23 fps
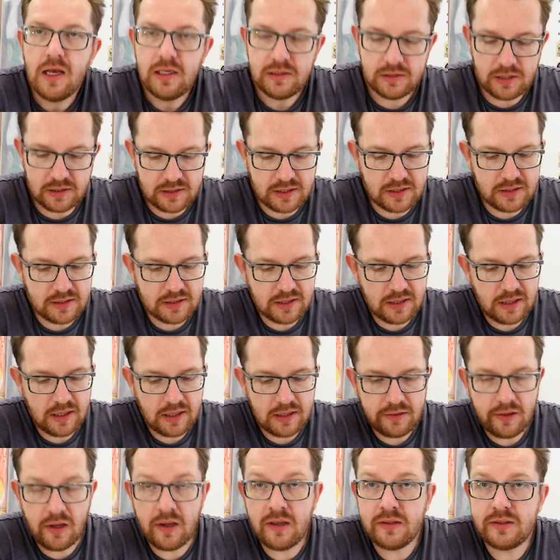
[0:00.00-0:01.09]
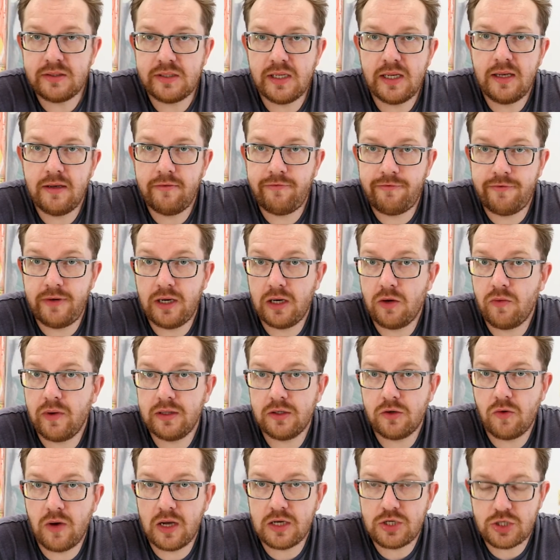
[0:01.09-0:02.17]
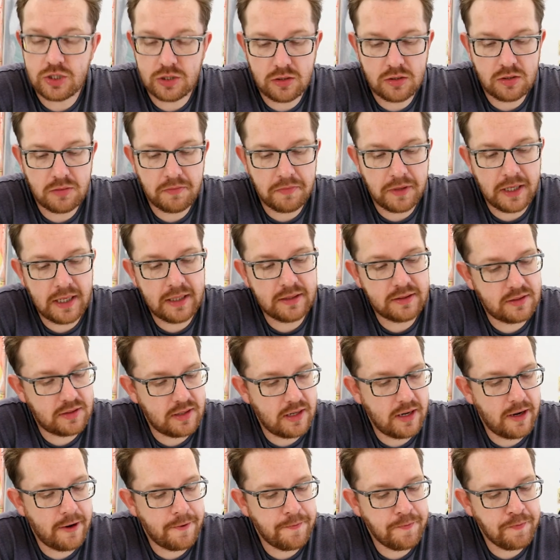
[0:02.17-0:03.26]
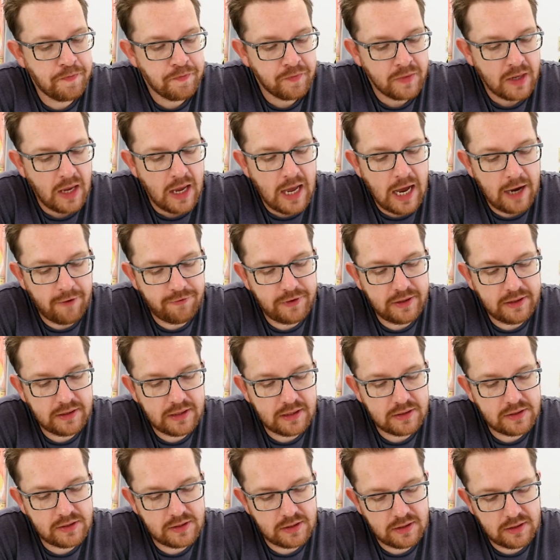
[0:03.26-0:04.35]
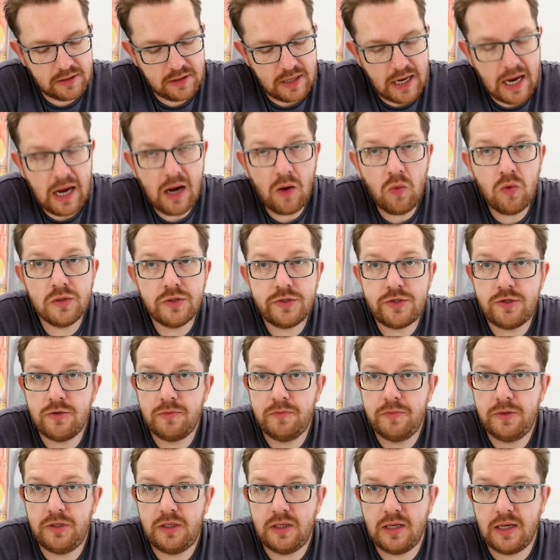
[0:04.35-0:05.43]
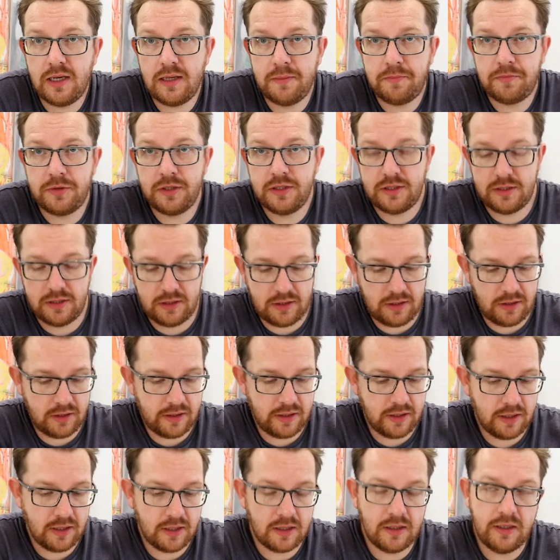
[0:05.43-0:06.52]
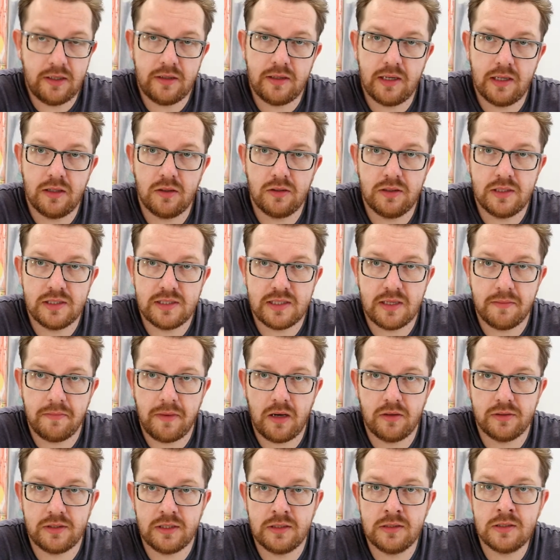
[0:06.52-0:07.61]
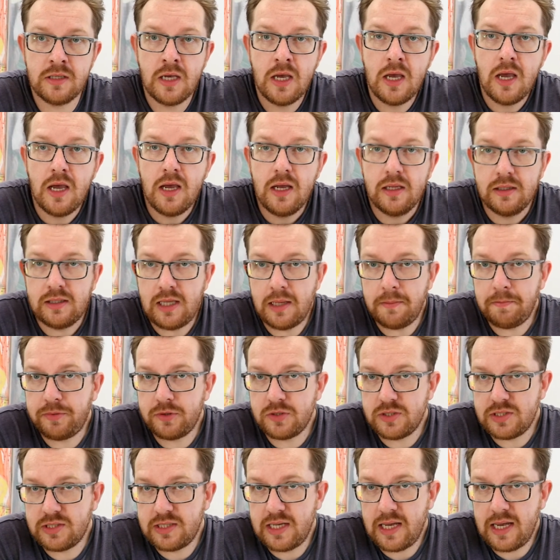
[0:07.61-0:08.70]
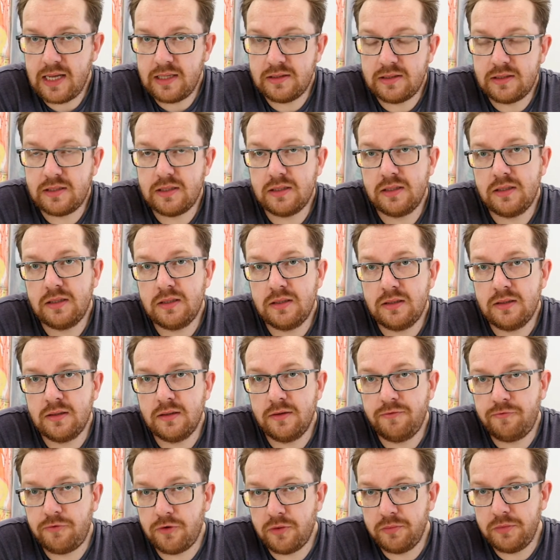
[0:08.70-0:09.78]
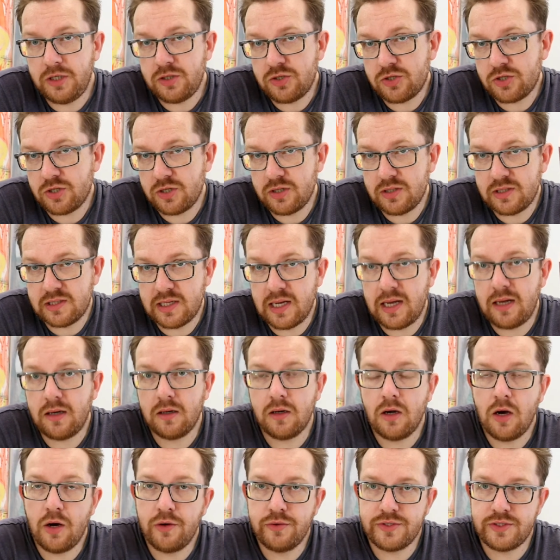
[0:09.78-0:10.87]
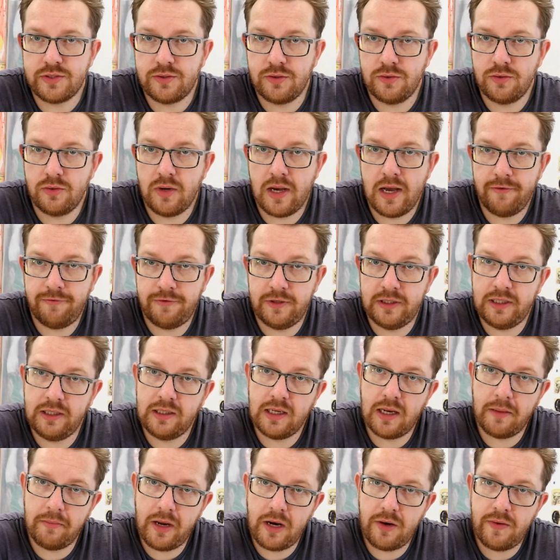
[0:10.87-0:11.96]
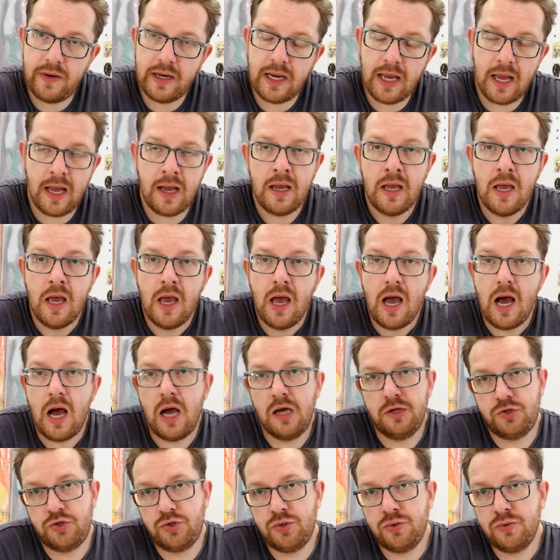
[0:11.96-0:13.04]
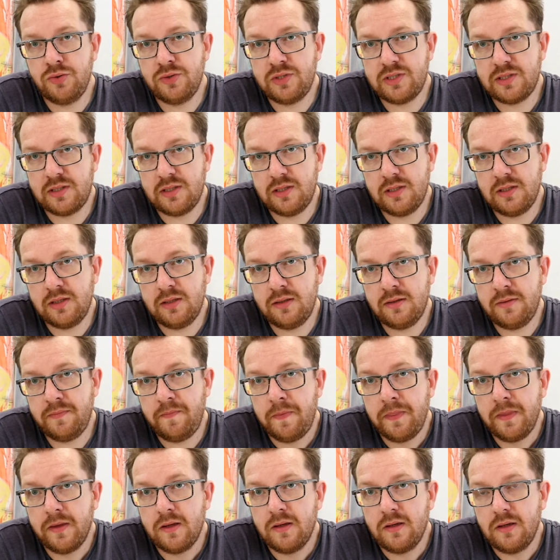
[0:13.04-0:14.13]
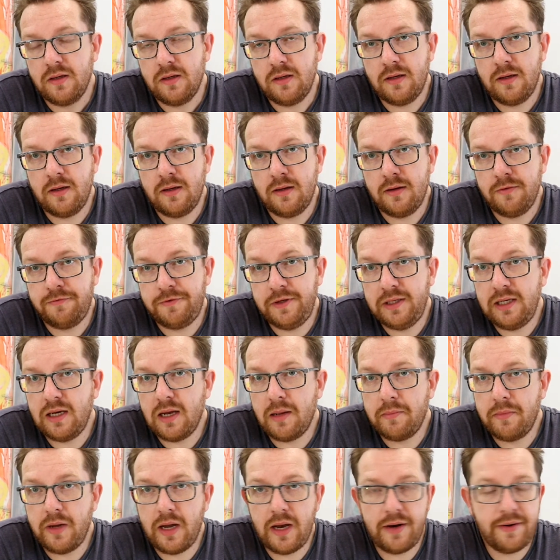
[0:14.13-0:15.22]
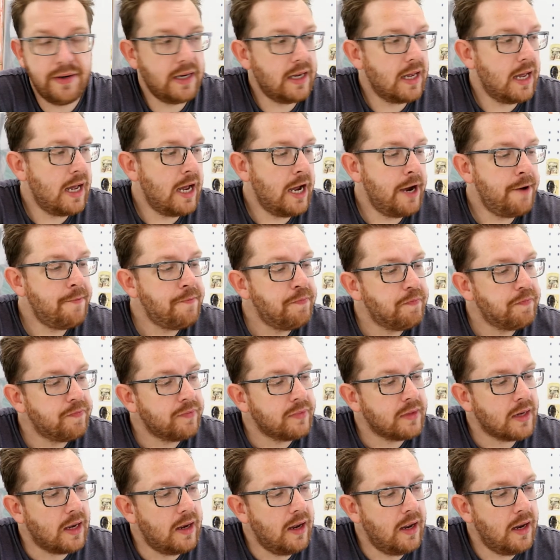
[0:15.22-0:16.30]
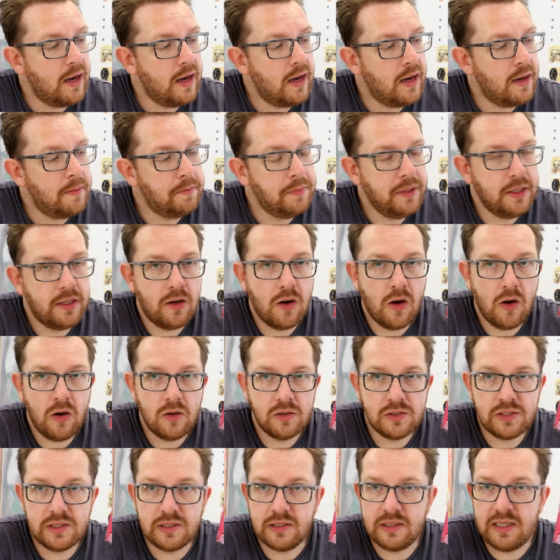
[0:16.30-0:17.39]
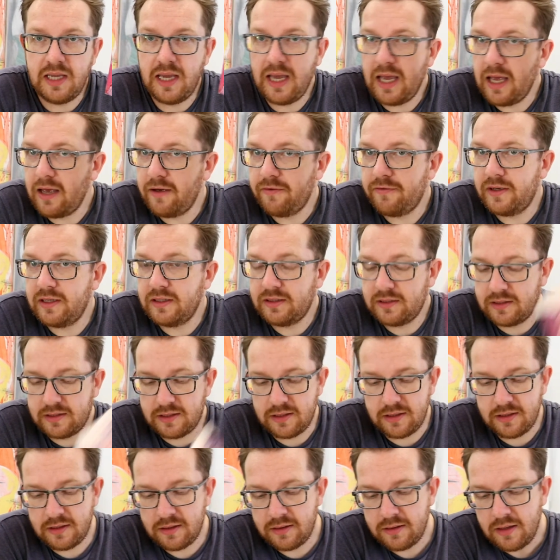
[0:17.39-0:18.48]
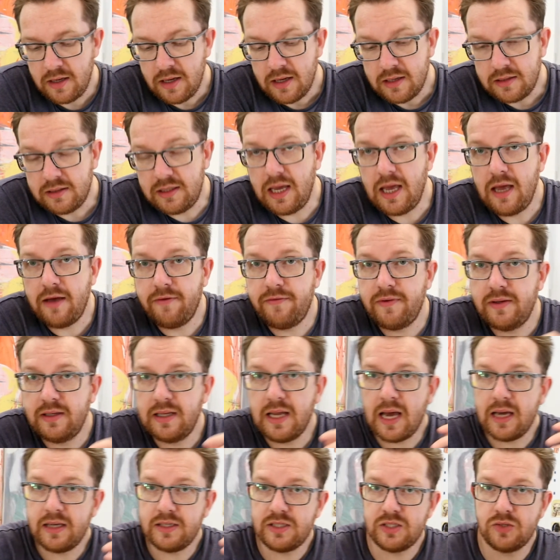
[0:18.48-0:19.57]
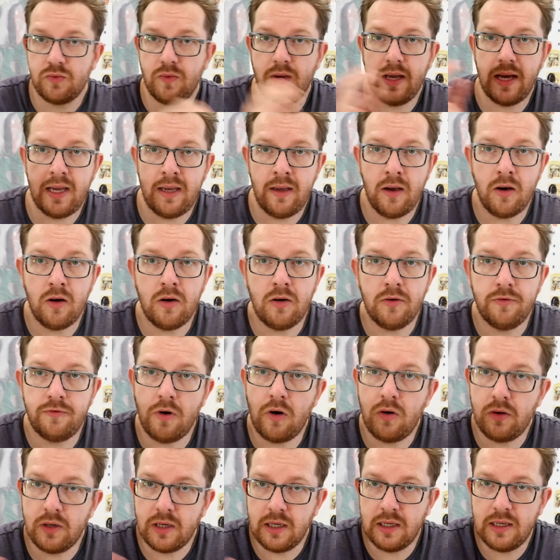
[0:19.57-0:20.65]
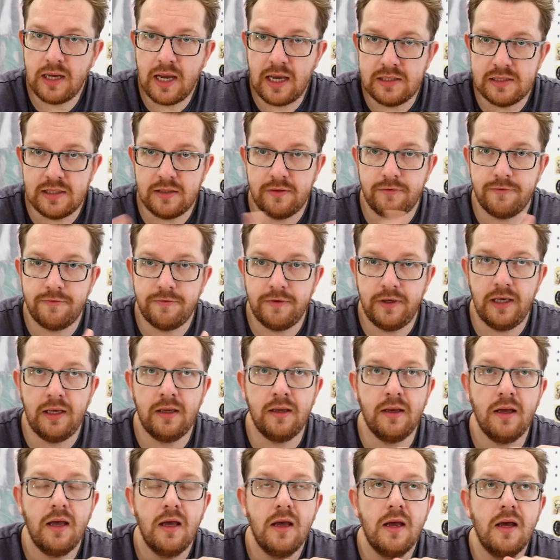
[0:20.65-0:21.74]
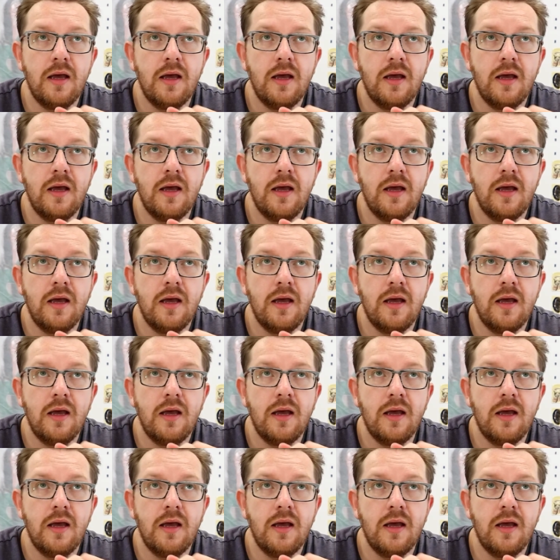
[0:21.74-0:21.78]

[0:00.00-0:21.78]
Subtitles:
This is not a frequent question, but I think that I want to be pretty clear and honest about it. 10% from each sale goes to Feed in America. I choose Feed in America because they have a nice way of organizing things